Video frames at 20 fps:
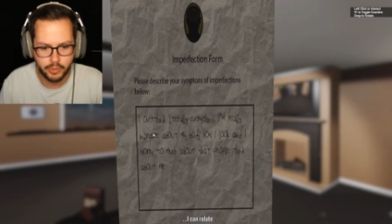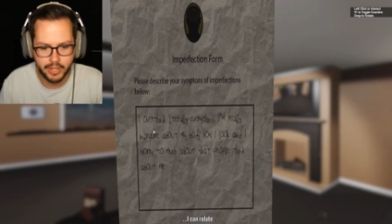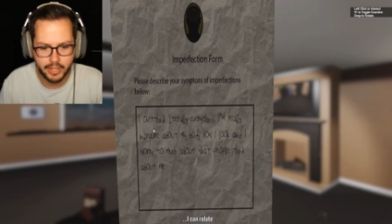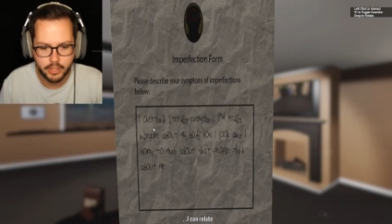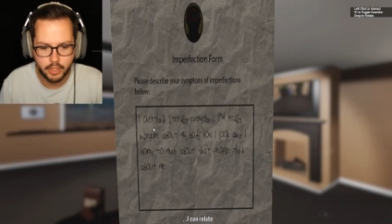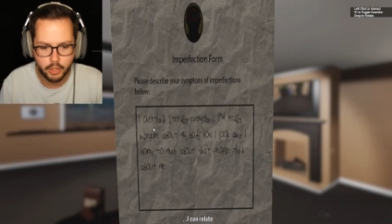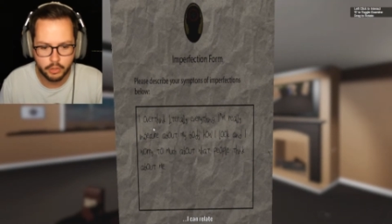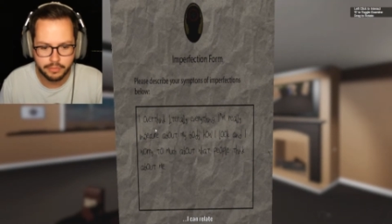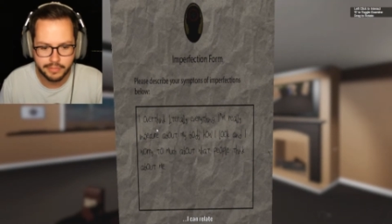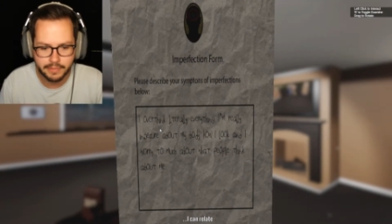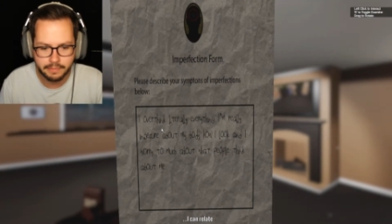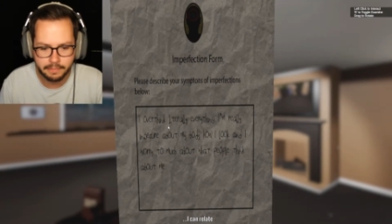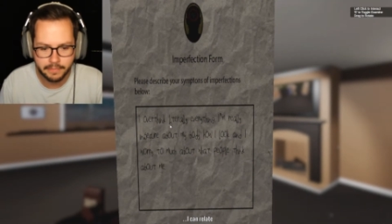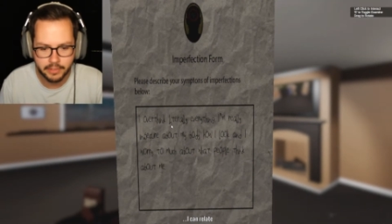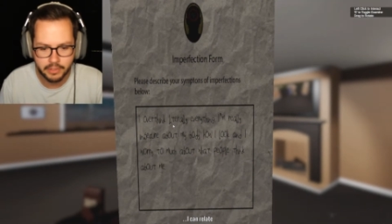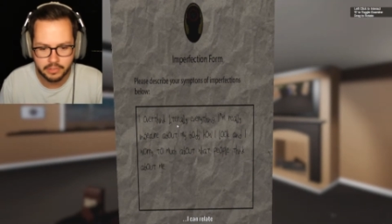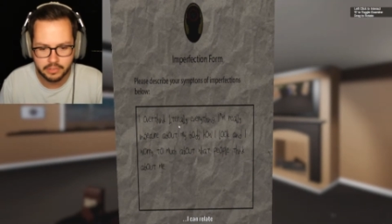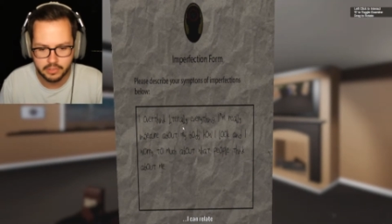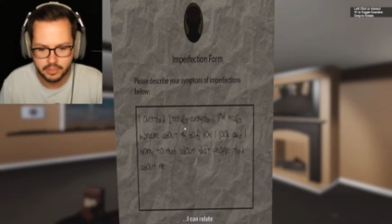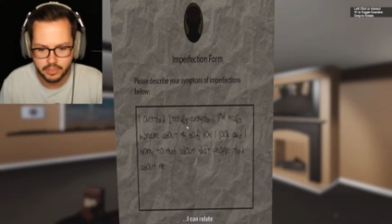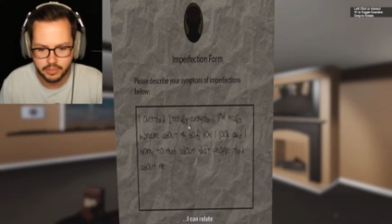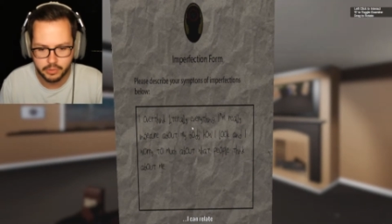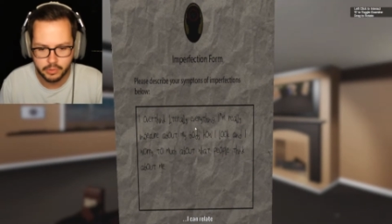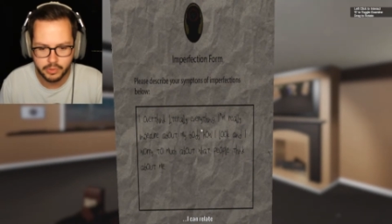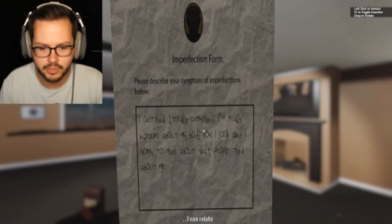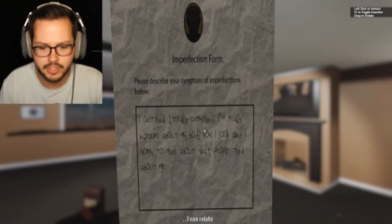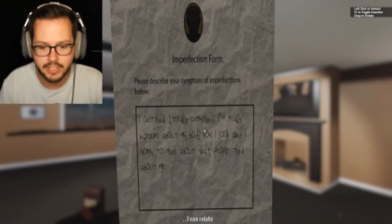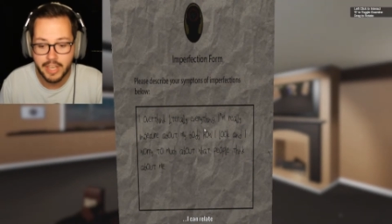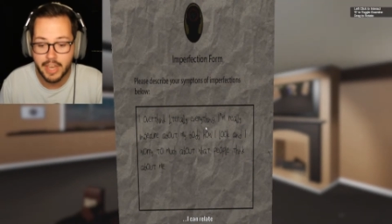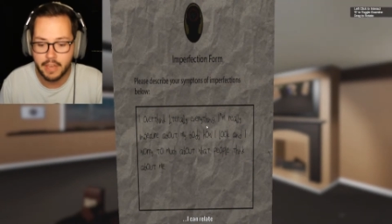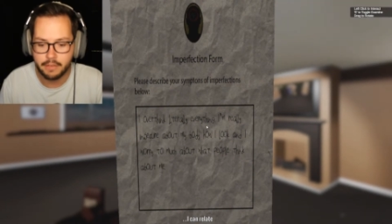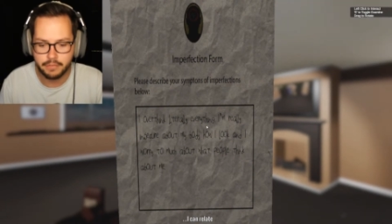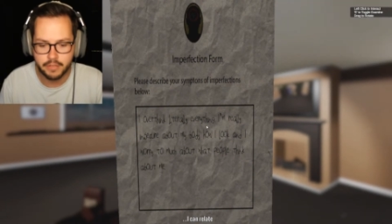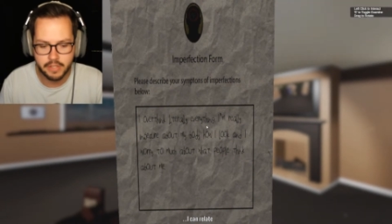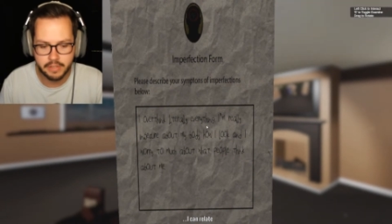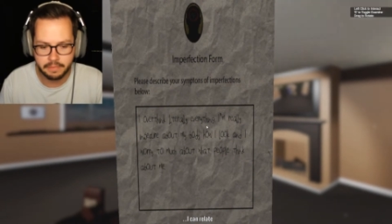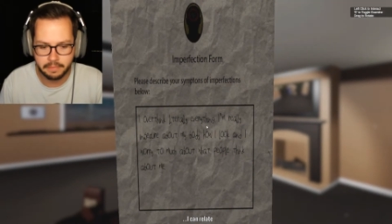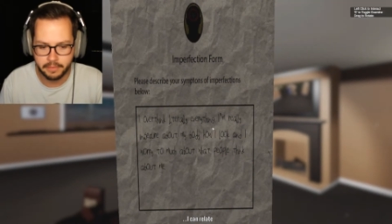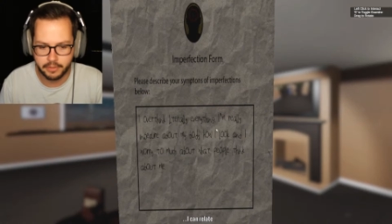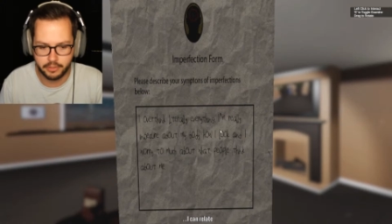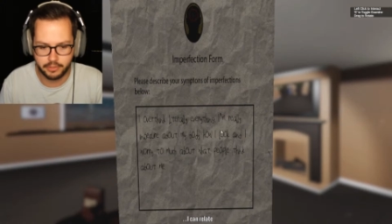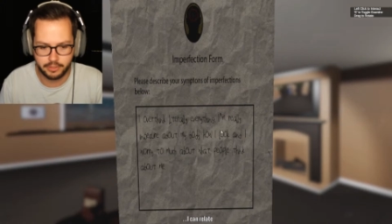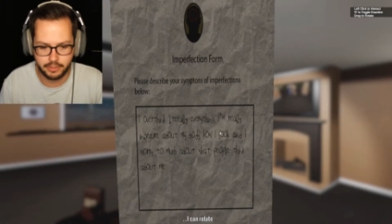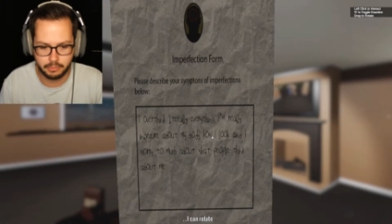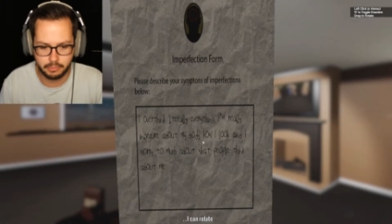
I overthink literally everything.